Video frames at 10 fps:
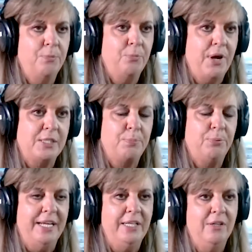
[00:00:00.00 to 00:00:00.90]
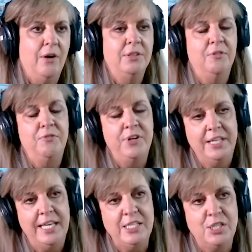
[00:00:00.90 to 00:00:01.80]
brass plating on the
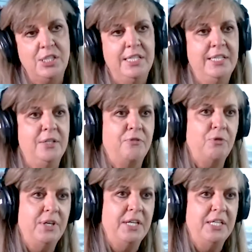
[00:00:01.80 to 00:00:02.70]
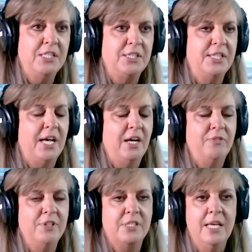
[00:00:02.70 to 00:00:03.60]
ventilation and the fridge and the
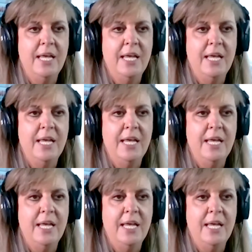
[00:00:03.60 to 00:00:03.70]
ovens,